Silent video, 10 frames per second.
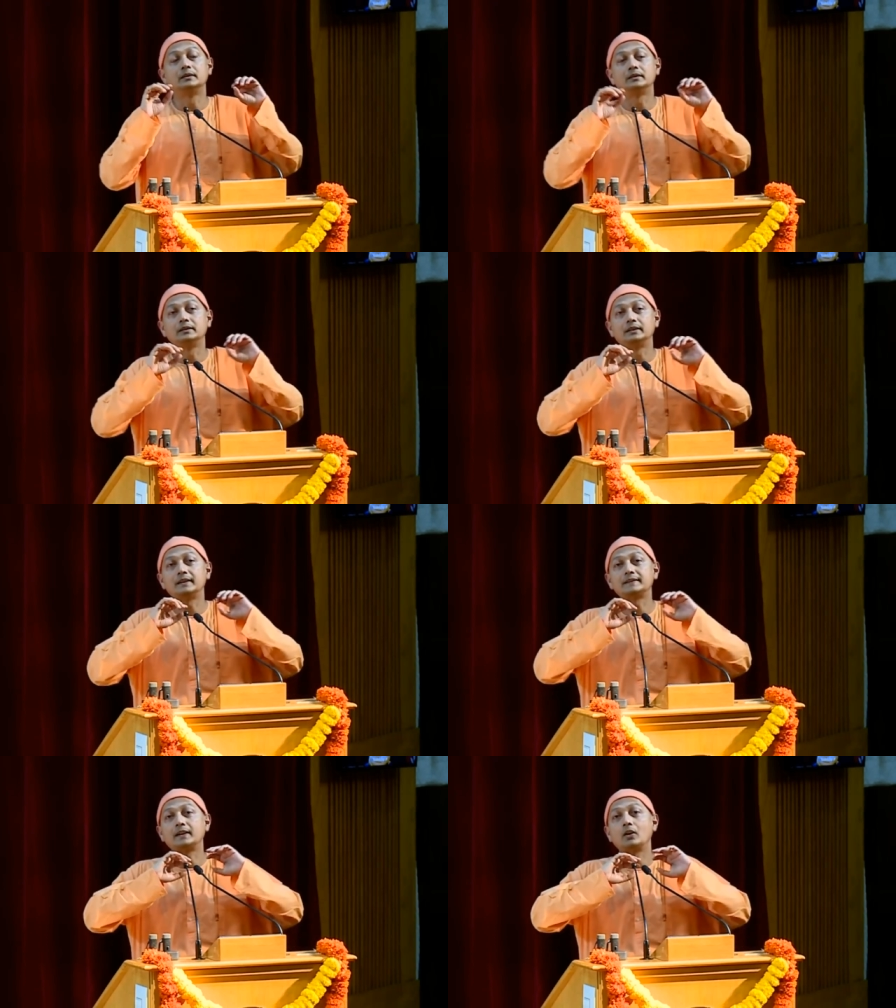there
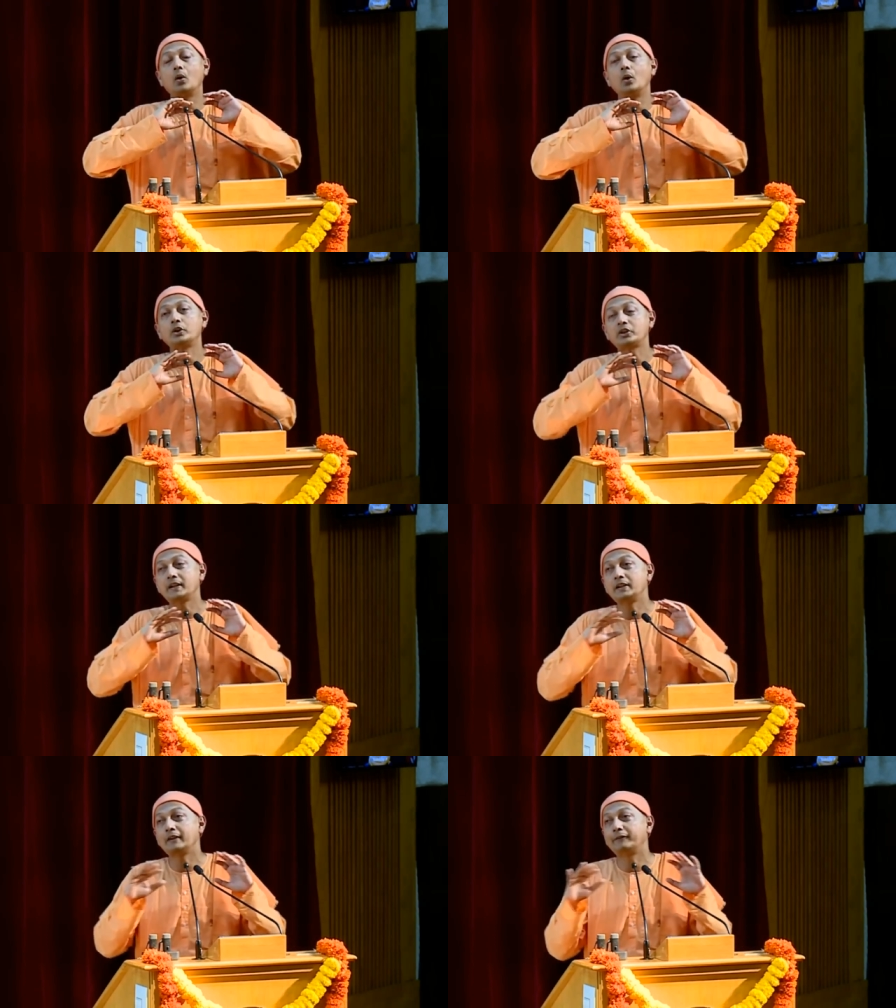is an
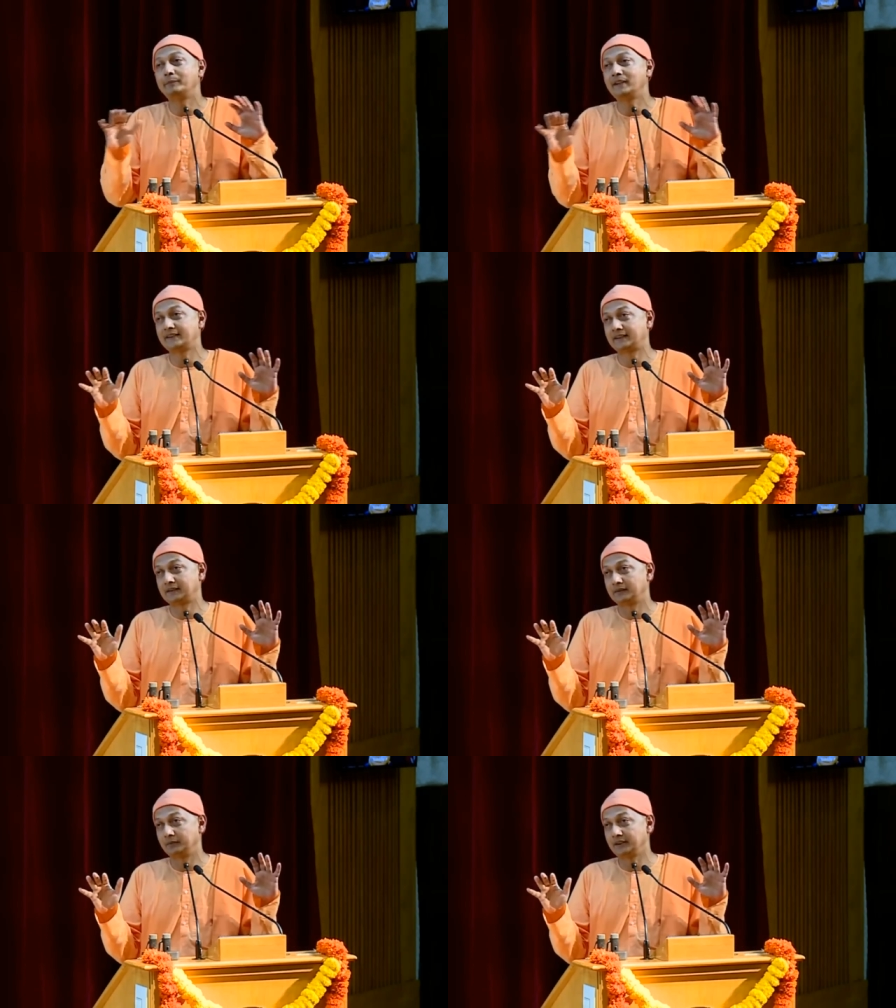ocean of
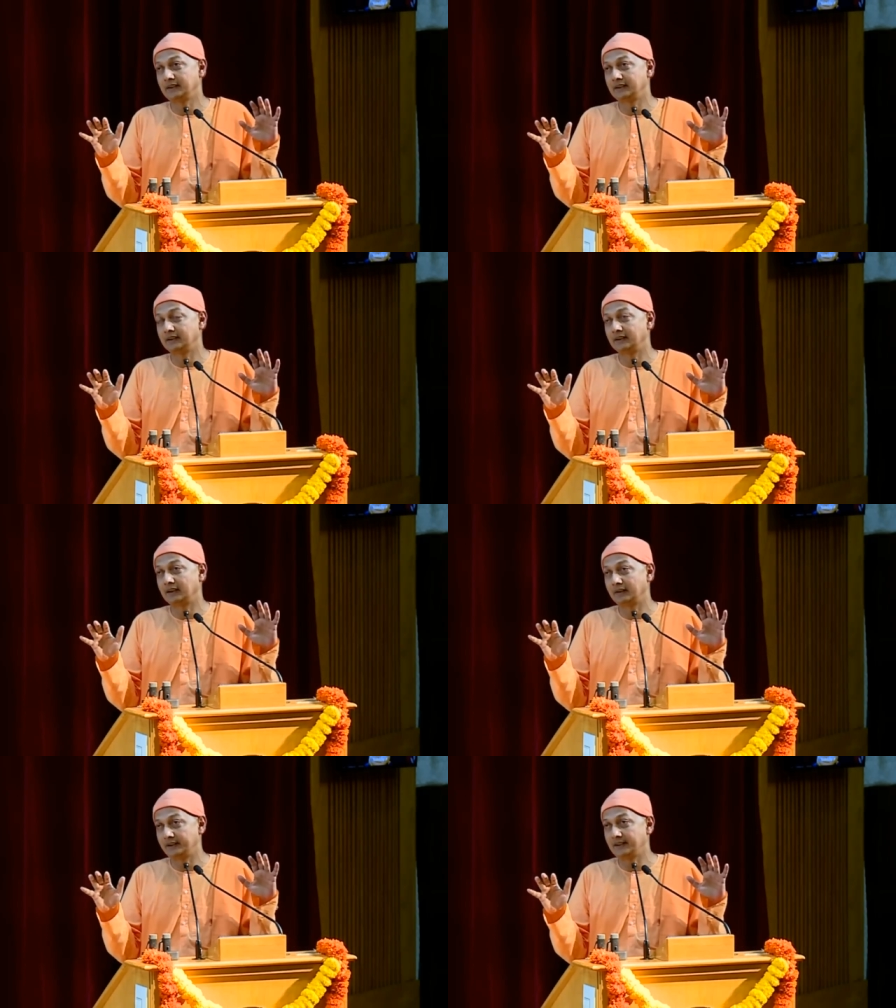bliss within
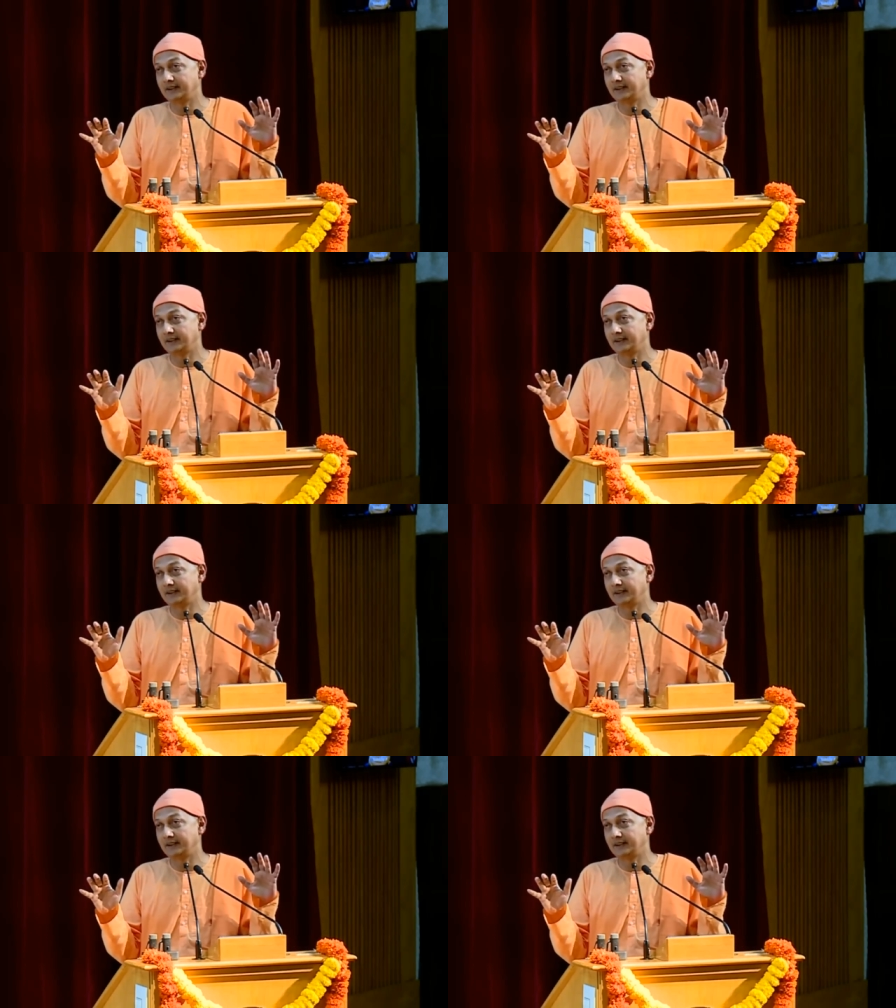within